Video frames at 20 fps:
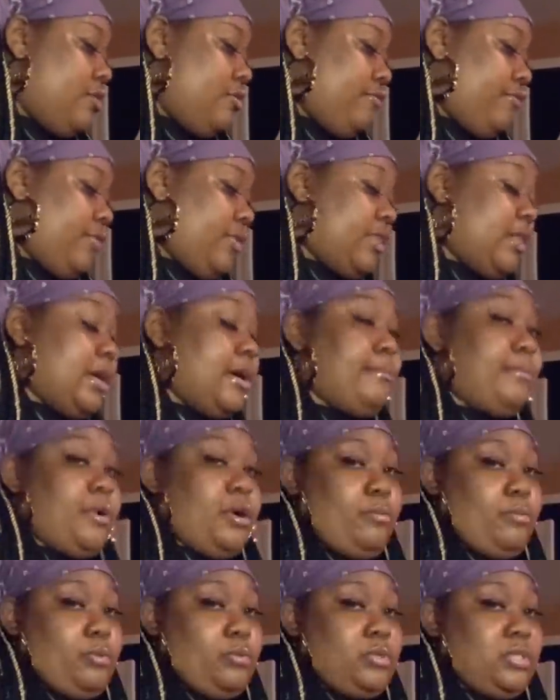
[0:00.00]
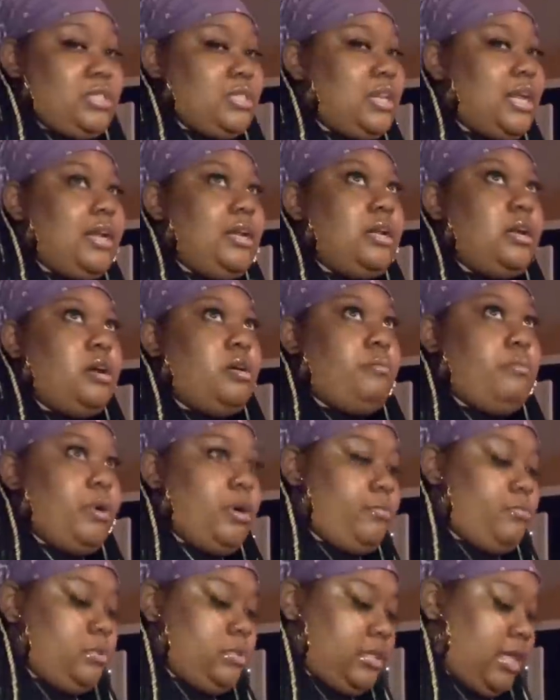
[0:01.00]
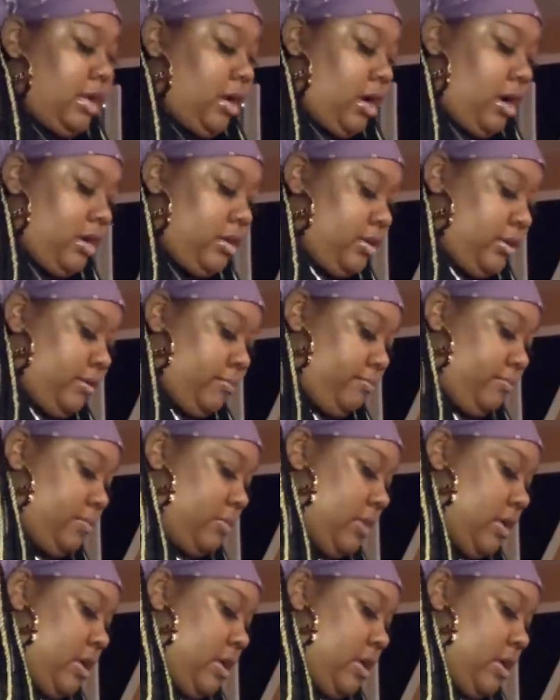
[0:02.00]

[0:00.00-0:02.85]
for their bubbles. They love bubbles, like, all of them.